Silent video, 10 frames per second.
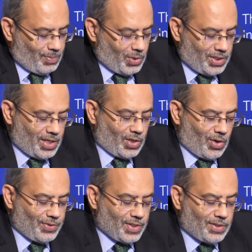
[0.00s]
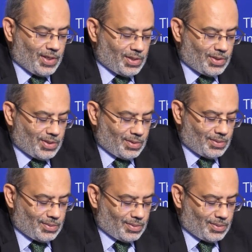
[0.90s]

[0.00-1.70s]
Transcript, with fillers: political contestation,